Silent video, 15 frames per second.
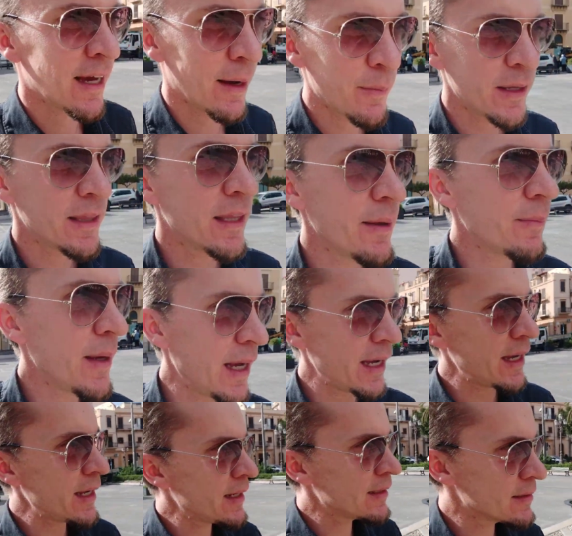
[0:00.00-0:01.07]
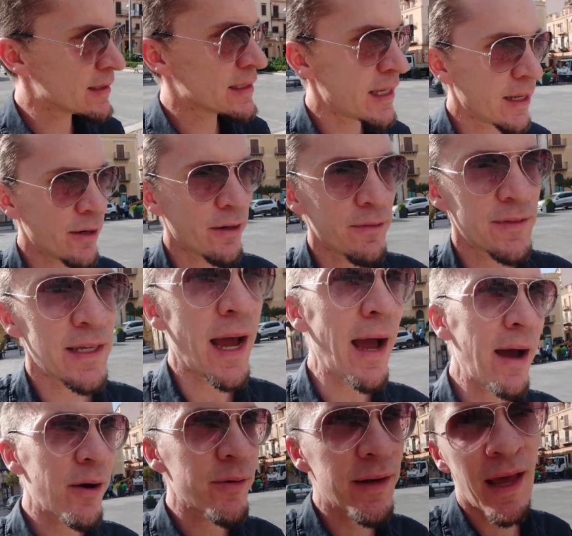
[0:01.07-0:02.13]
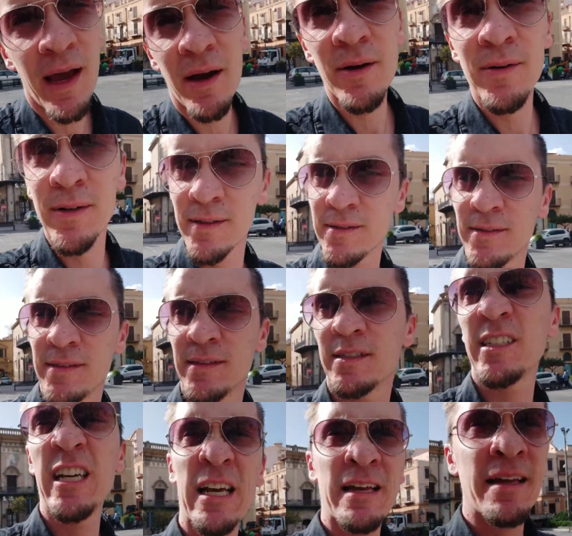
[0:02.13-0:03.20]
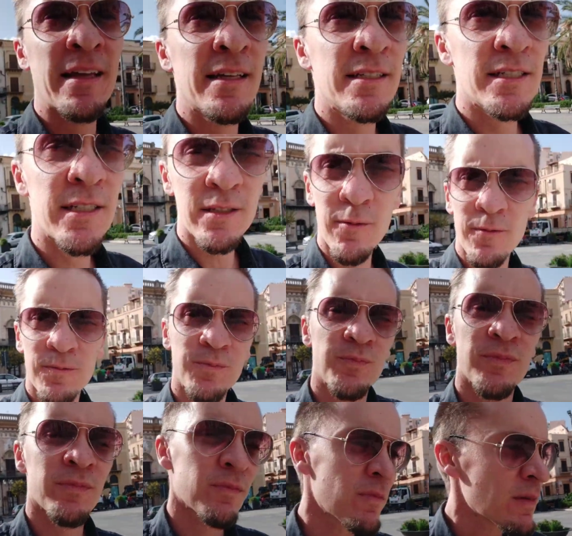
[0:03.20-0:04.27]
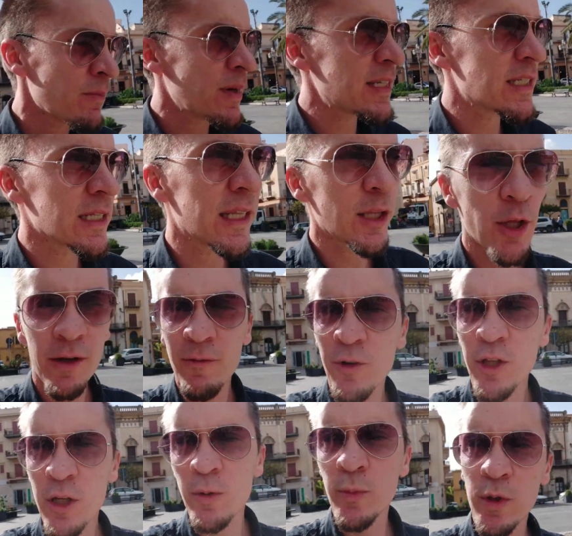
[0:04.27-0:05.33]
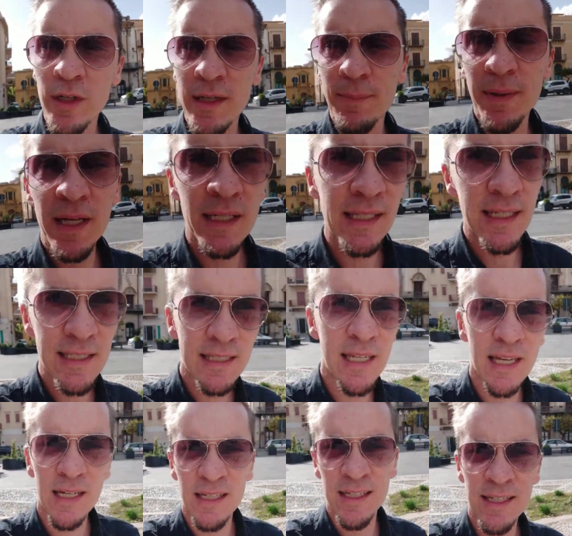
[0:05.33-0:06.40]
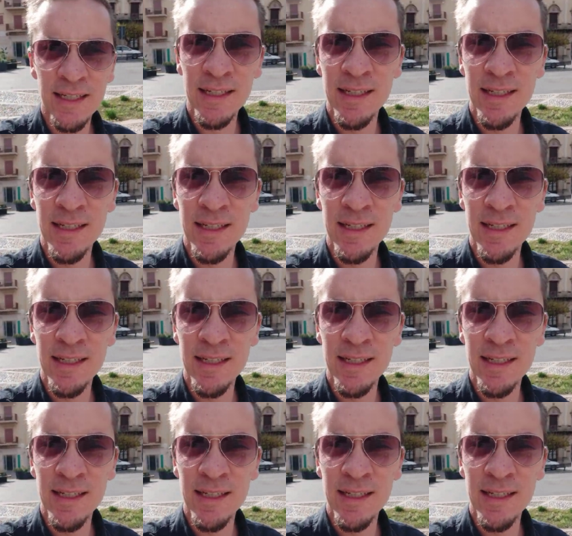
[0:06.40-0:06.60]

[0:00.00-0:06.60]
I'm in the main center of town now, just basically looking for the community building still.